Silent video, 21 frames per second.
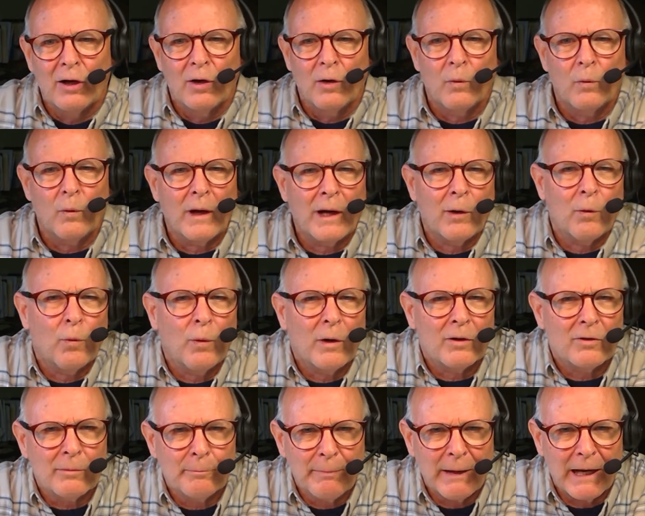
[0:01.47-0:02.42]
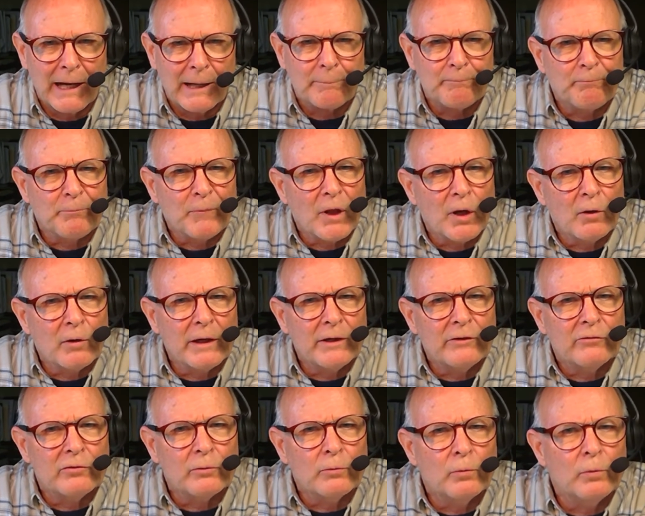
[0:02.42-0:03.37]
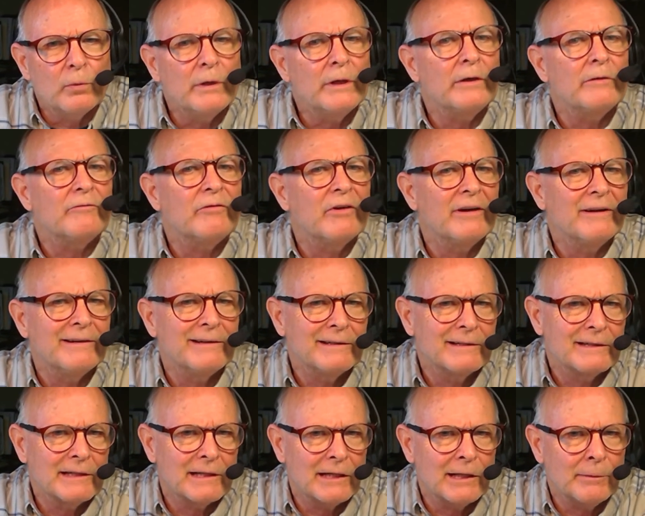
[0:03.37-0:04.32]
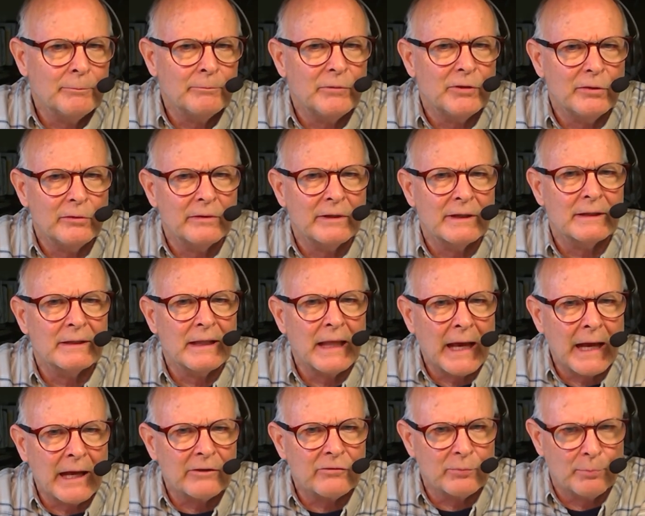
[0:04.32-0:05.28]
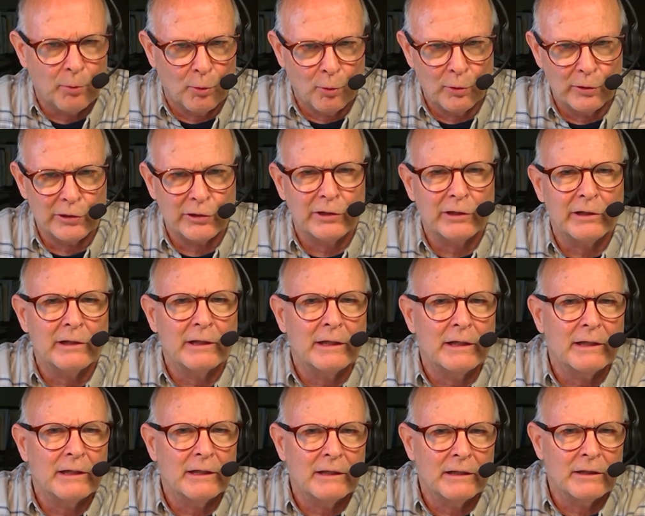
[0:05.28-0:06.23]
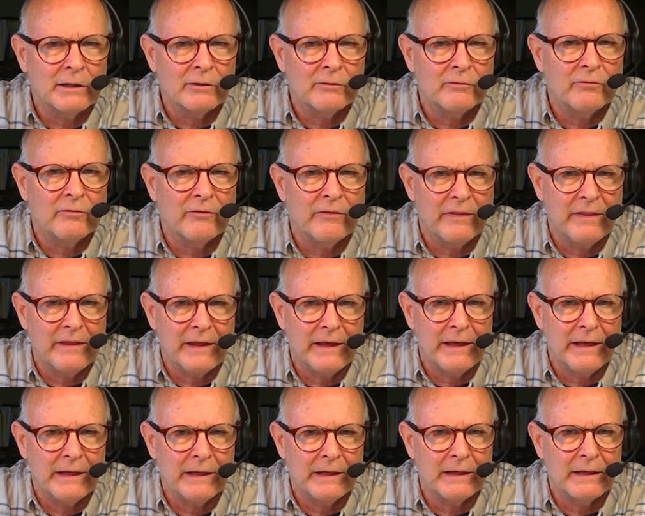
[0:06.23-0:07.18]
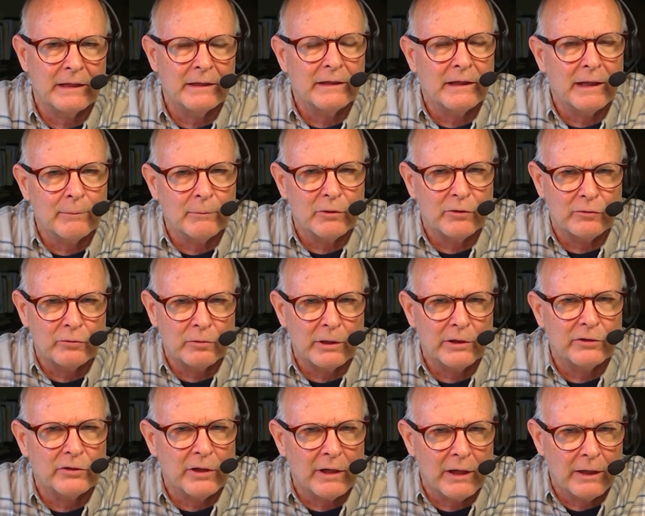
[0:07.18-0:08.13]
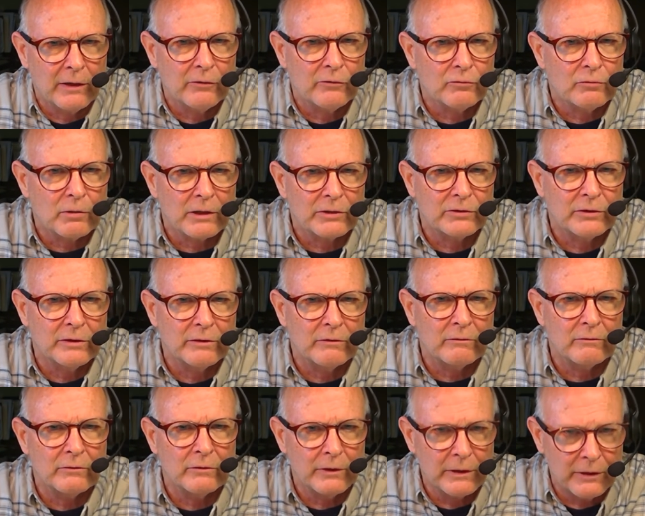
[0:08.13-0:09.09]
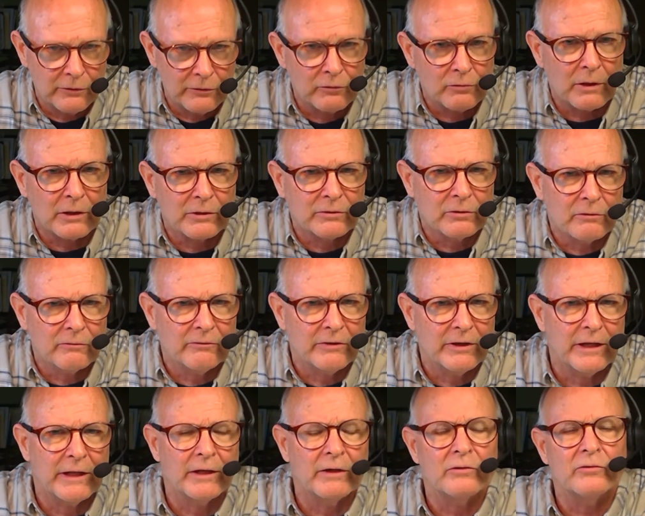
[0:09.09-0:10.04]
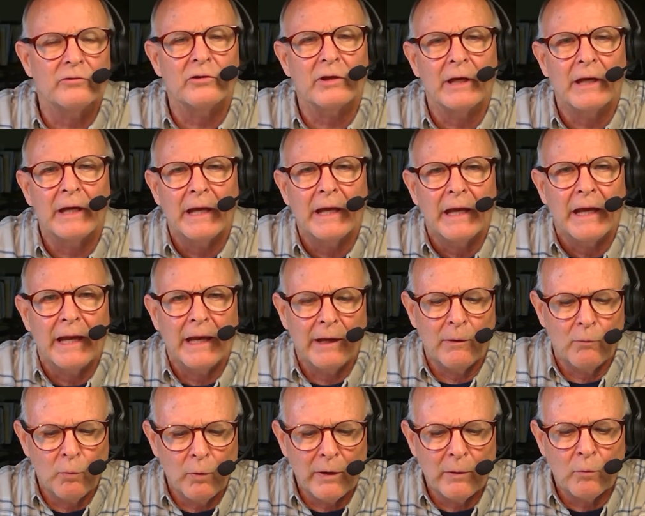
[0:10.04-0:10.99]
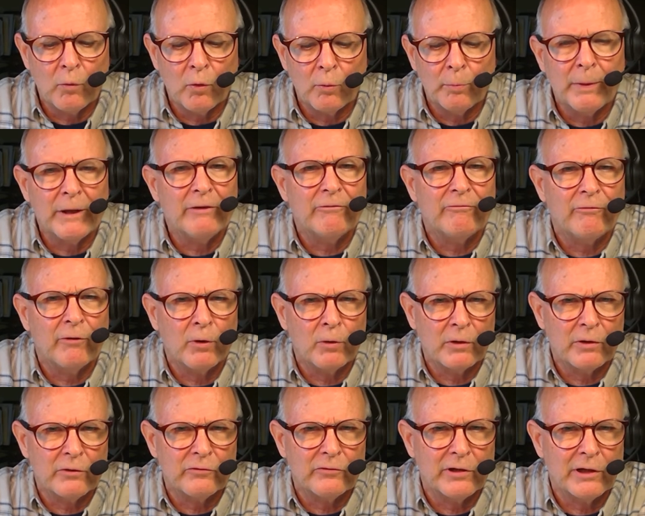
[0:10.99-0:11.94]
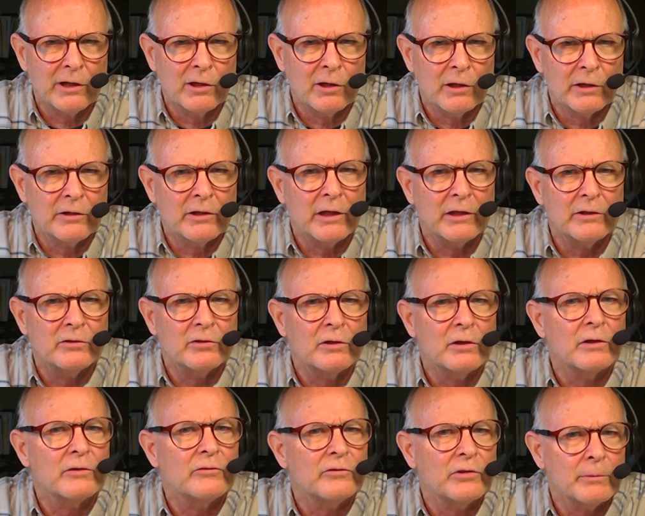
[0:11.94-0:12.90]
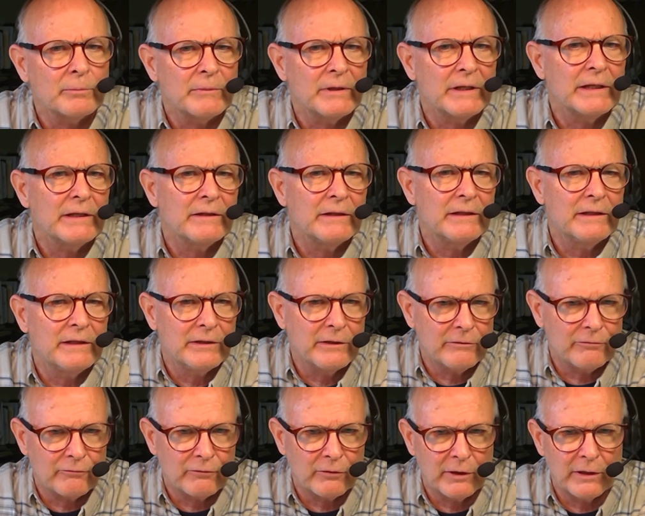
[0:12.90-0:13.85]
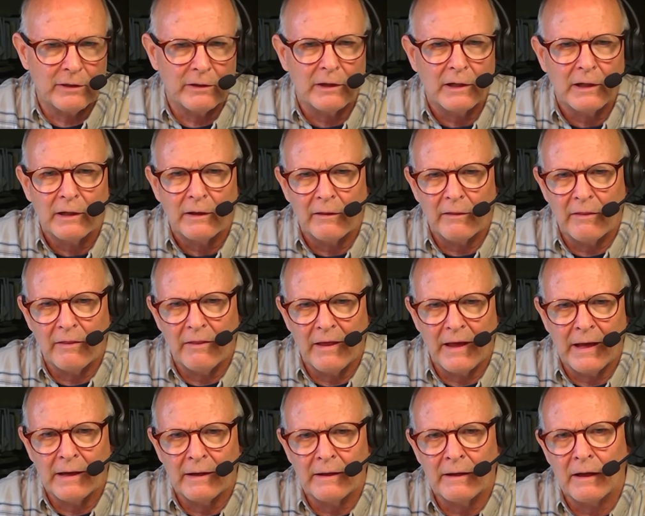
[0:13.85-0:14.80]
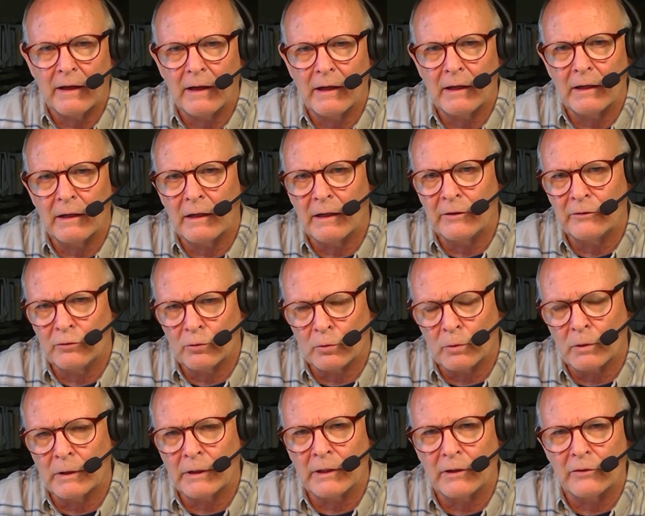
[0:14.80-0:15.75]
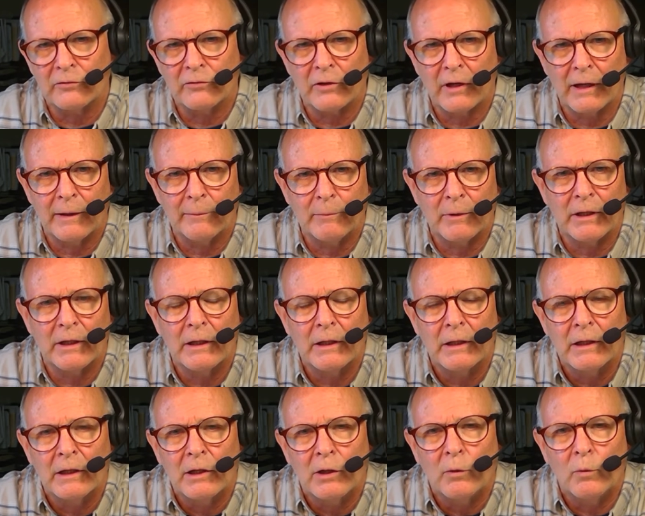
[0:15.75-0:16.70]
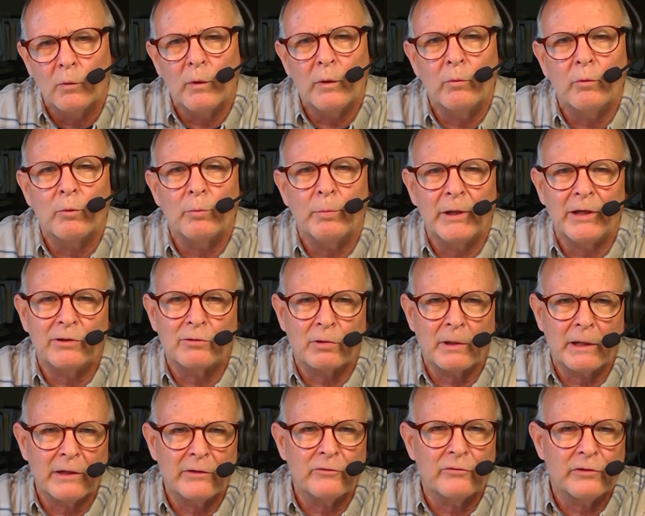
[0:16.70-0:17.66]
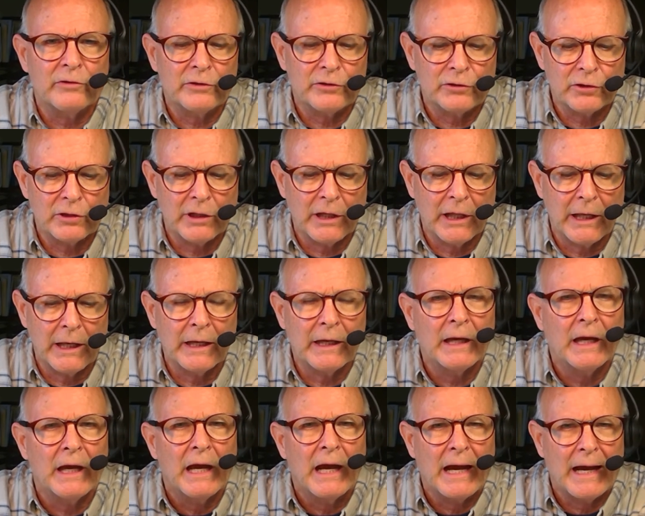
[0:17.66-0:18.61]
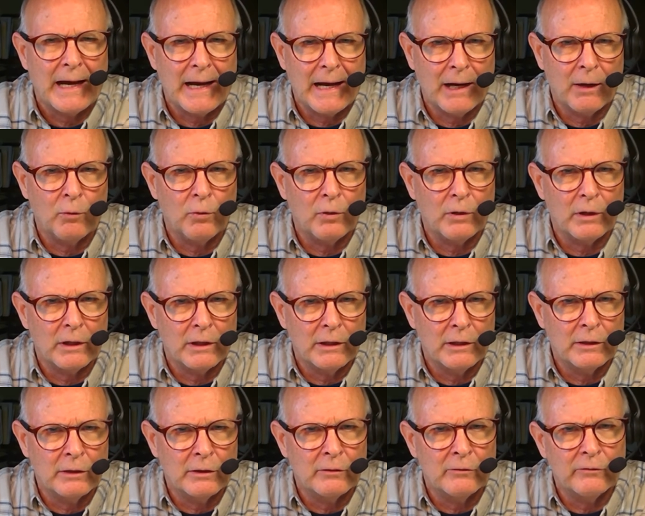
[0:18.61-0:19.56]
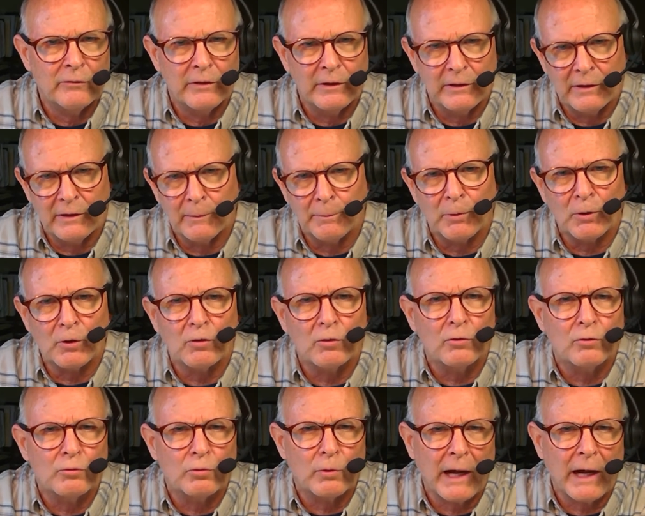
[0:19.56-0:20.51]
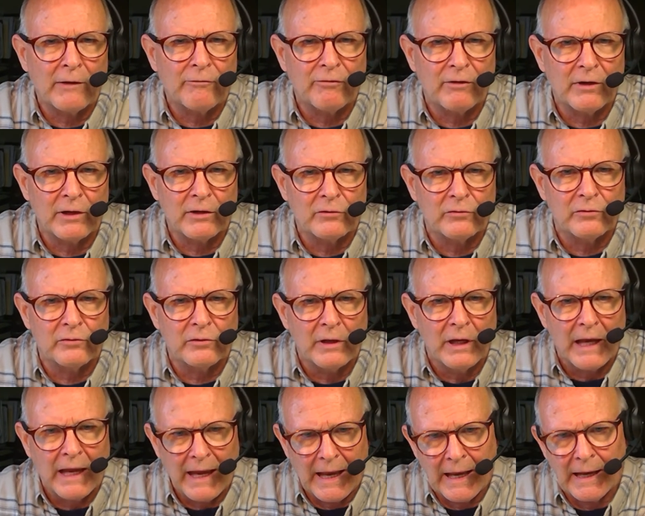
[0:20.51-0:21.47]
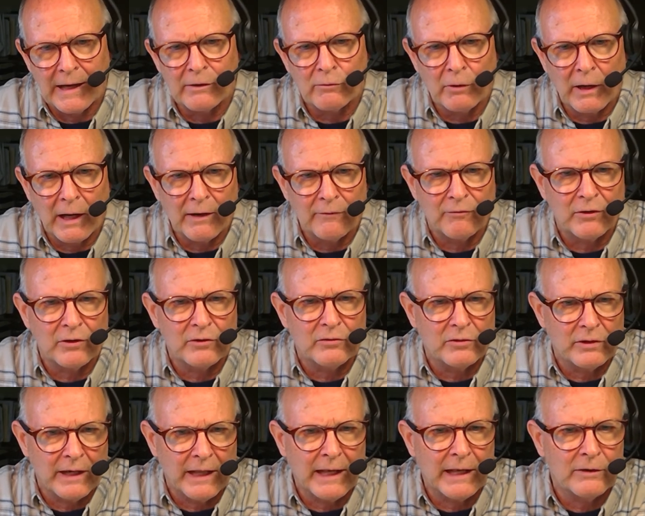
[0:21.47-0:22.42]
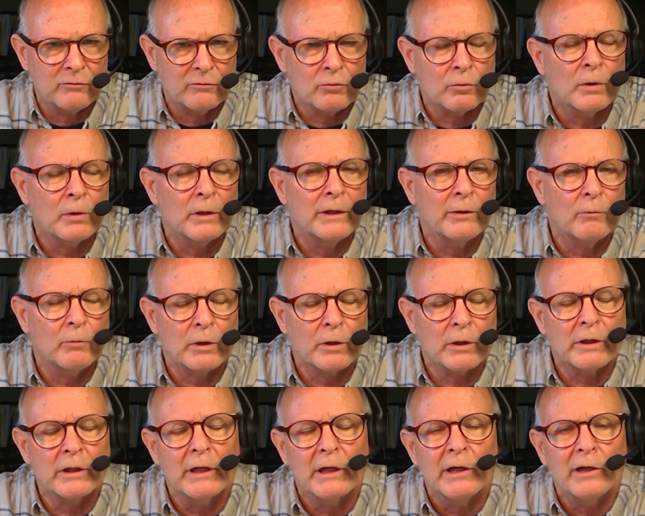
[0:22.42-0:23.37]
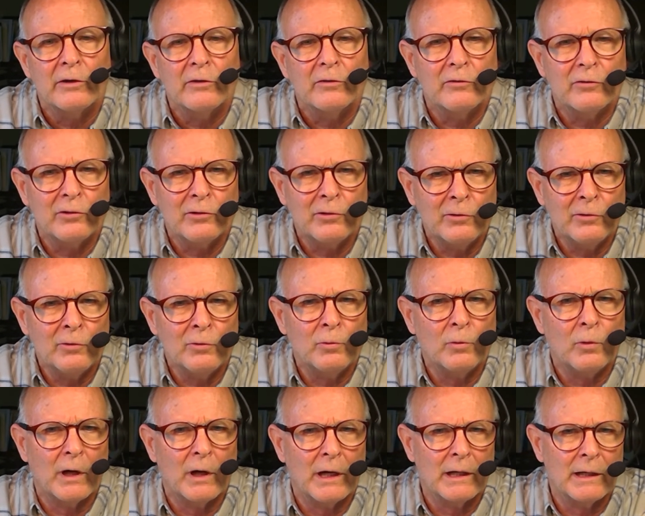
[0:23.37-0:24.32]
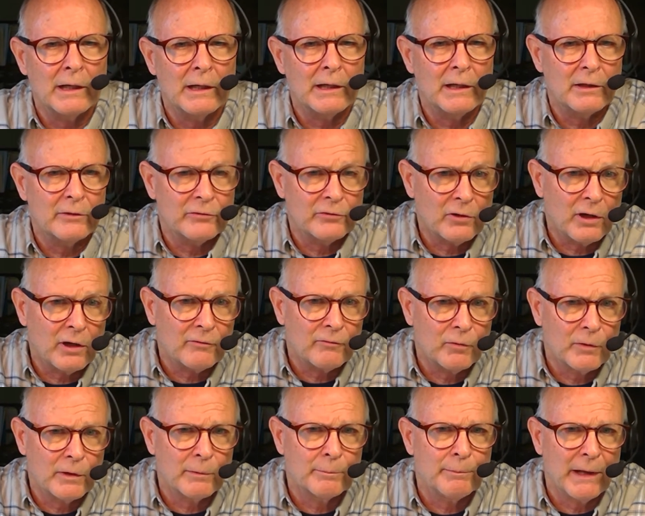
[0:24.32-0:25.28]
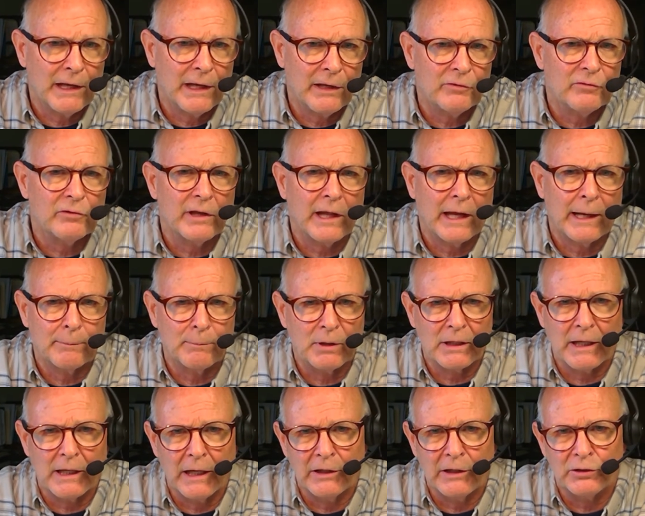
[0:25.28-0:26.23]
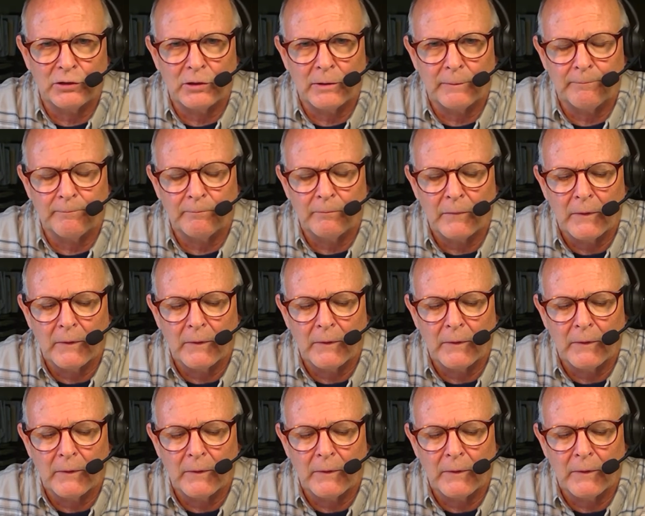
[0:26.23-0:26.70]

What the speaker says: Wow, welcome back. All right, so we've come to the last portion of the demonstration and instructional videos, and we will be focusing our attention on something different than a drawing assignment. We will be transitioning out of the typical graphics, and hand drawing work to a software-based application.